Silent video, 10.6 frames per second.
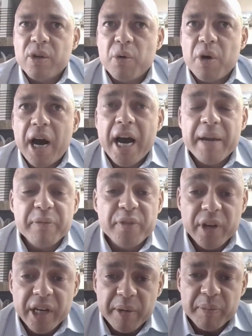So I'm
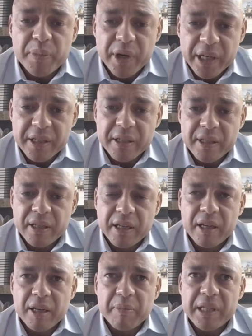very impressed
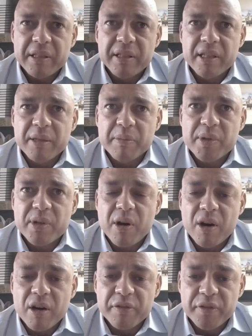in terms
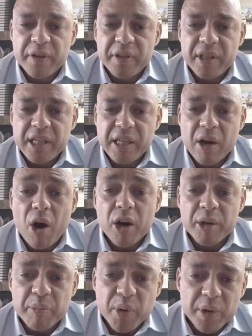of the
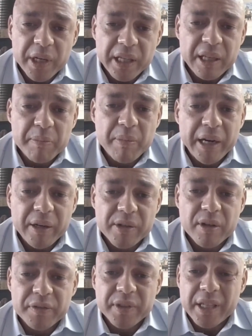onboarding that
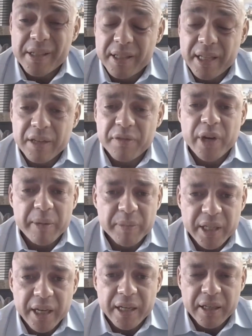Microsoft has done for
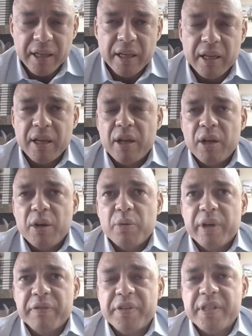MTN.
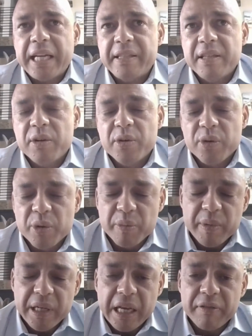We've sat in a
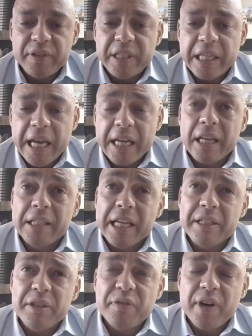room and
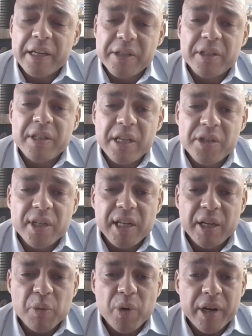identified
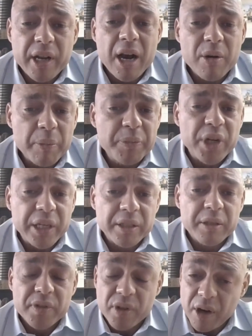strategically what our
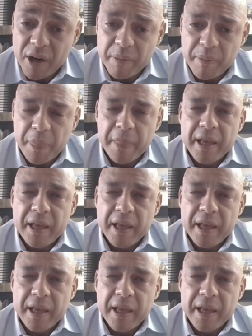objectives are.